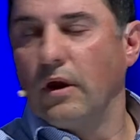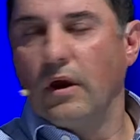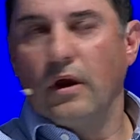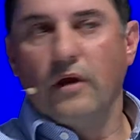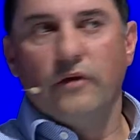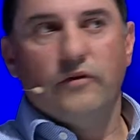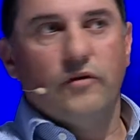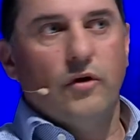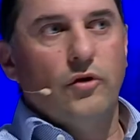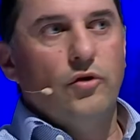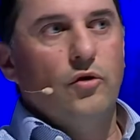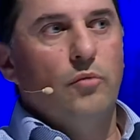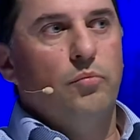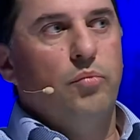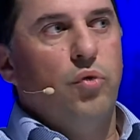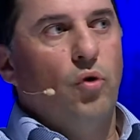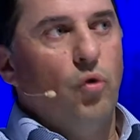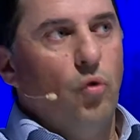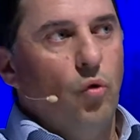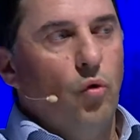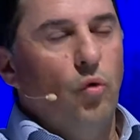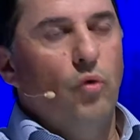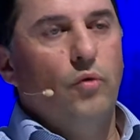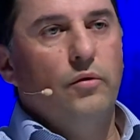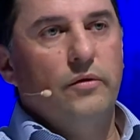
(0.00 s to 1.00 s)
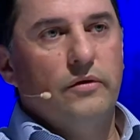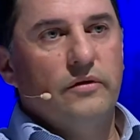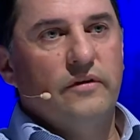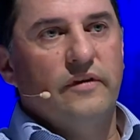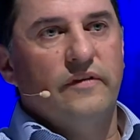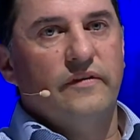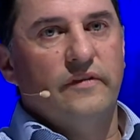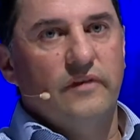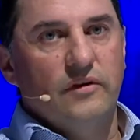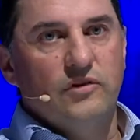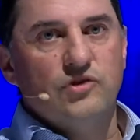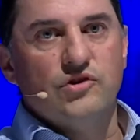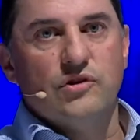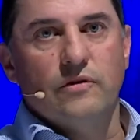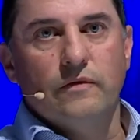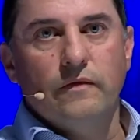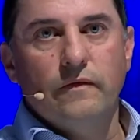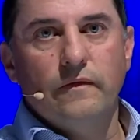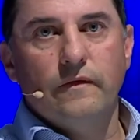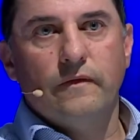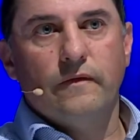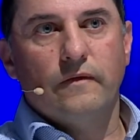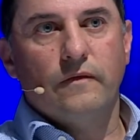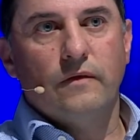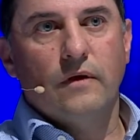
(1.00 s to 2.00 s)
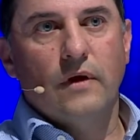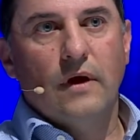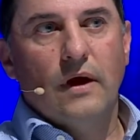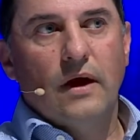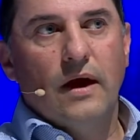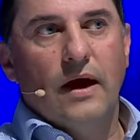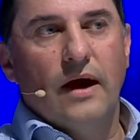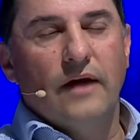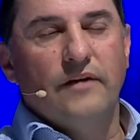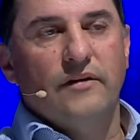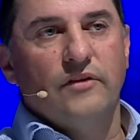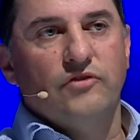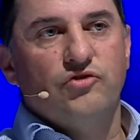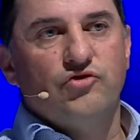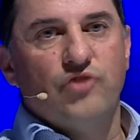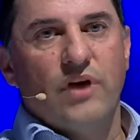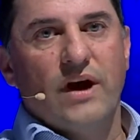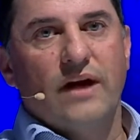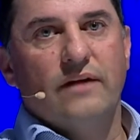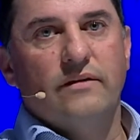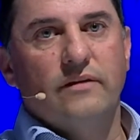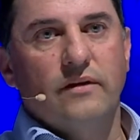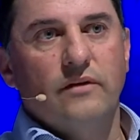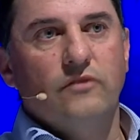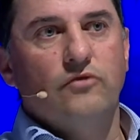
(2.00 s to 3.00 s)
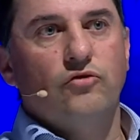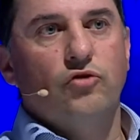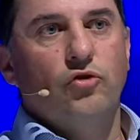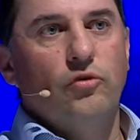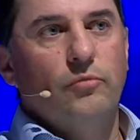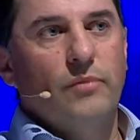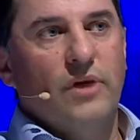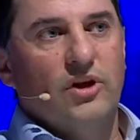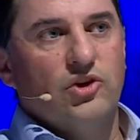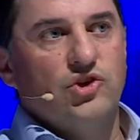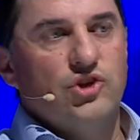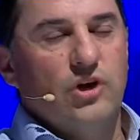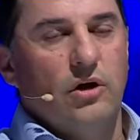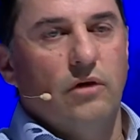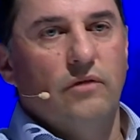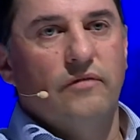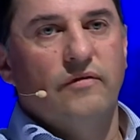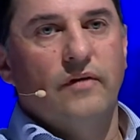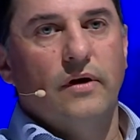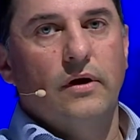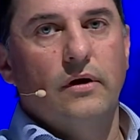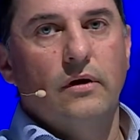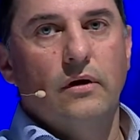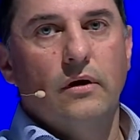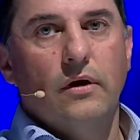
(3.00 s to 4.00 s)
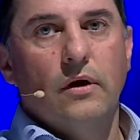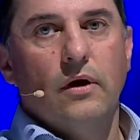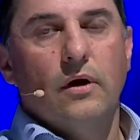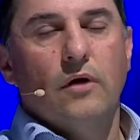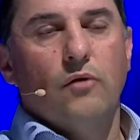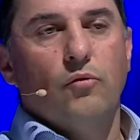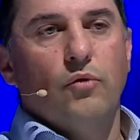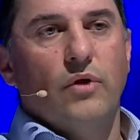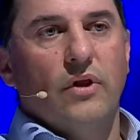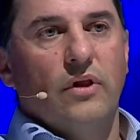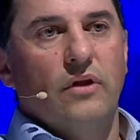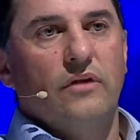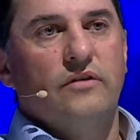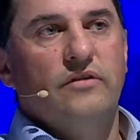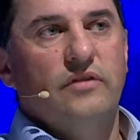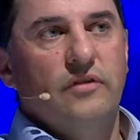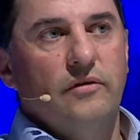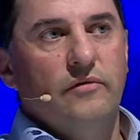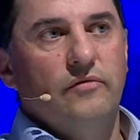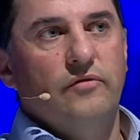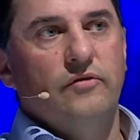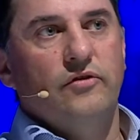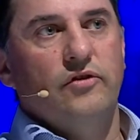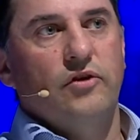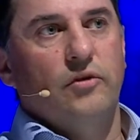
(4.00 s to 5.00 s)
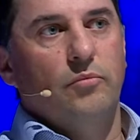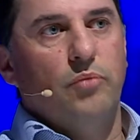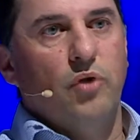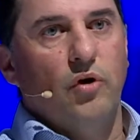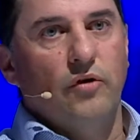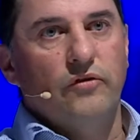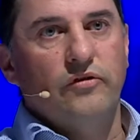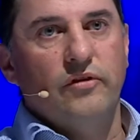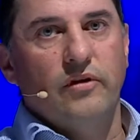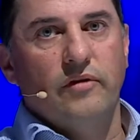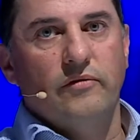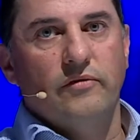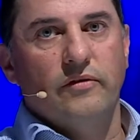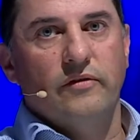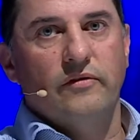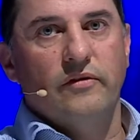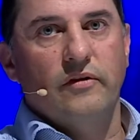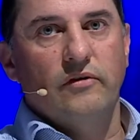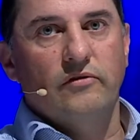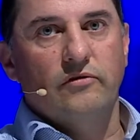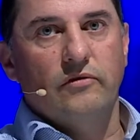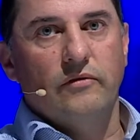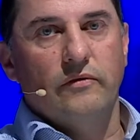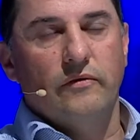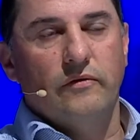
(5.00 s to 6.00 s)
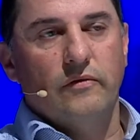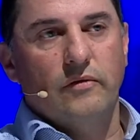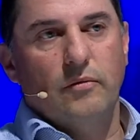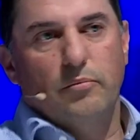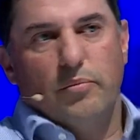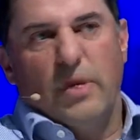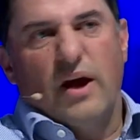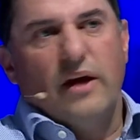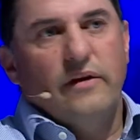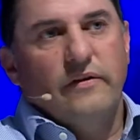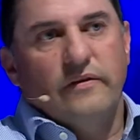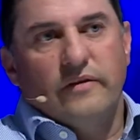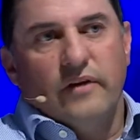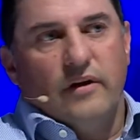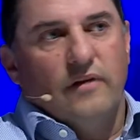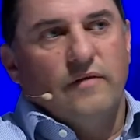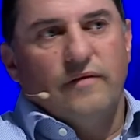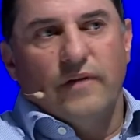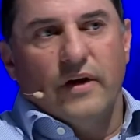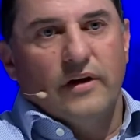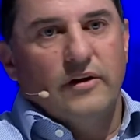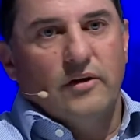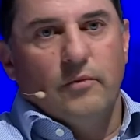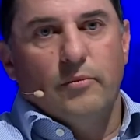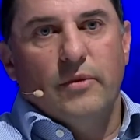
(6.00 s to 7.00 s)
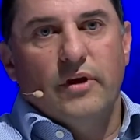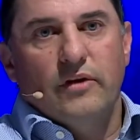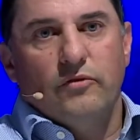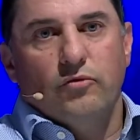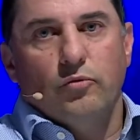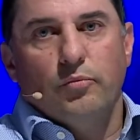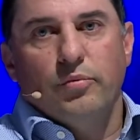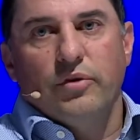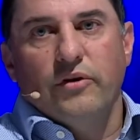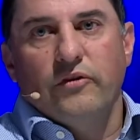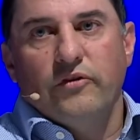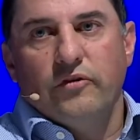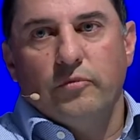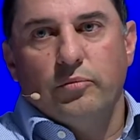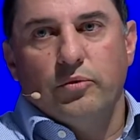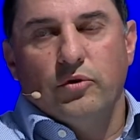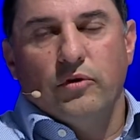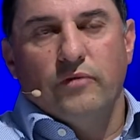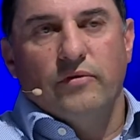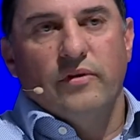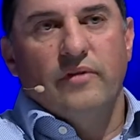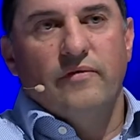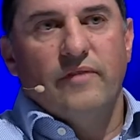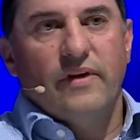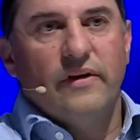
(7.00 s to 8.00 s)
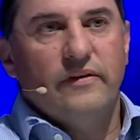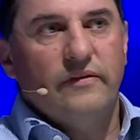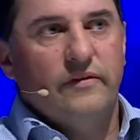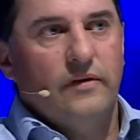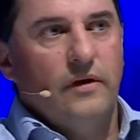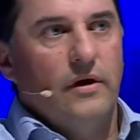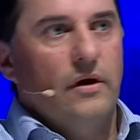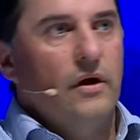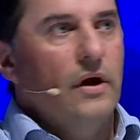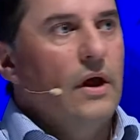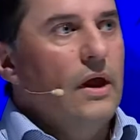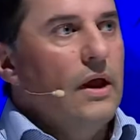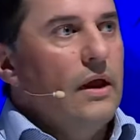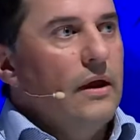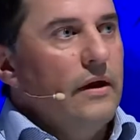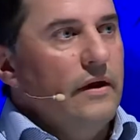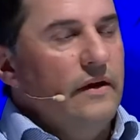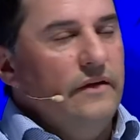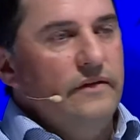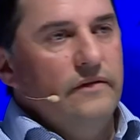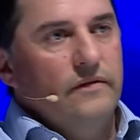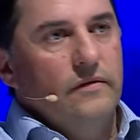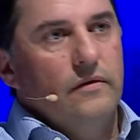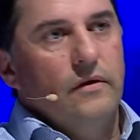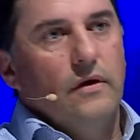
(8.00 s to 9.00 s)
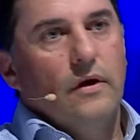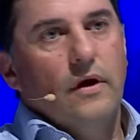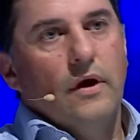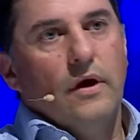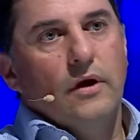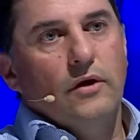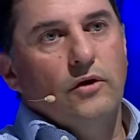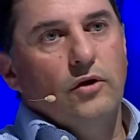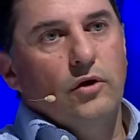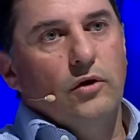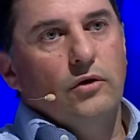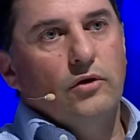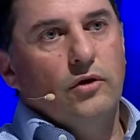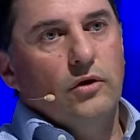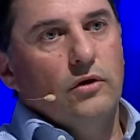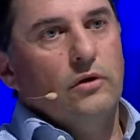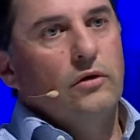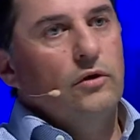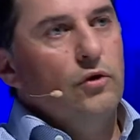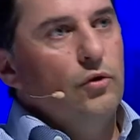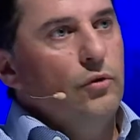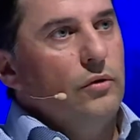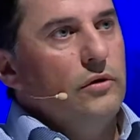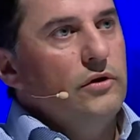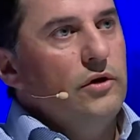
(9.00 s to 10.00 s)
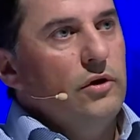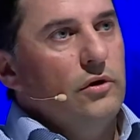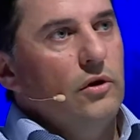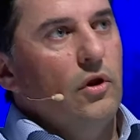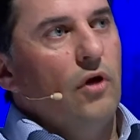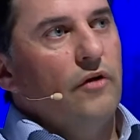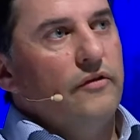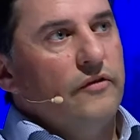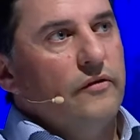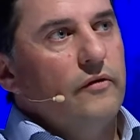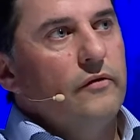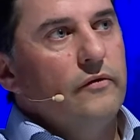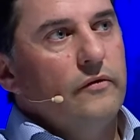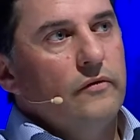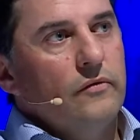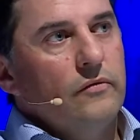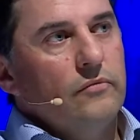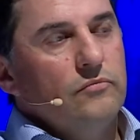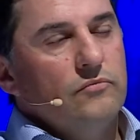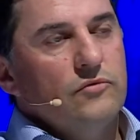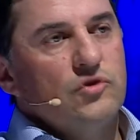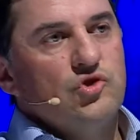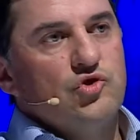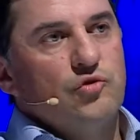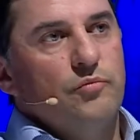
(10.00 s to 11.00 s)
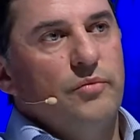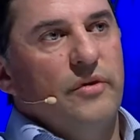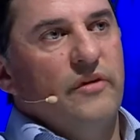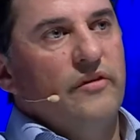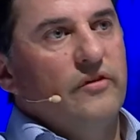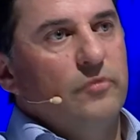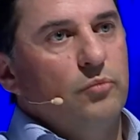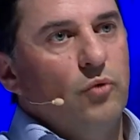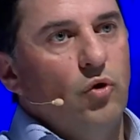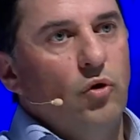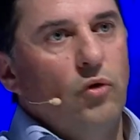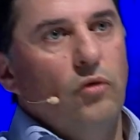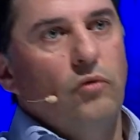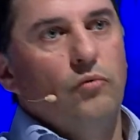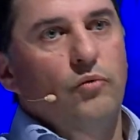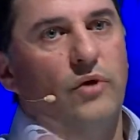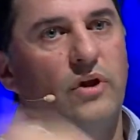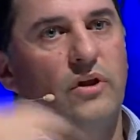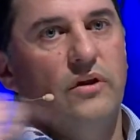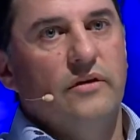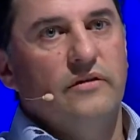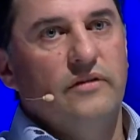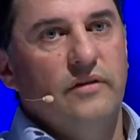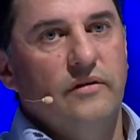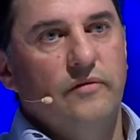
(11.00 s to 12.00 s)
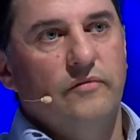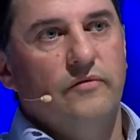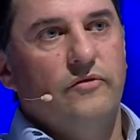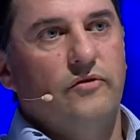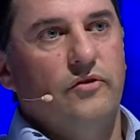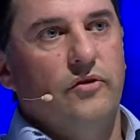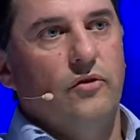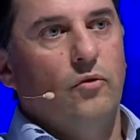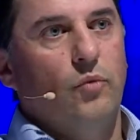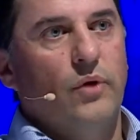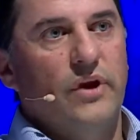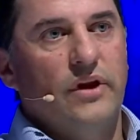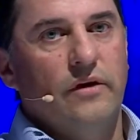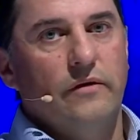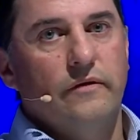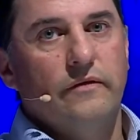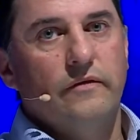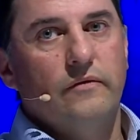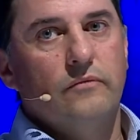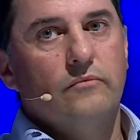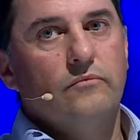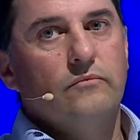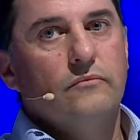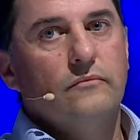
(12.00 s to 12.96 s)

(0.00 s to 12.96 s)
So your poor decisions are detracting too much alpha relative to your positive decisions. A basic fundamental principle of investing is your losses should be small relative to your winners.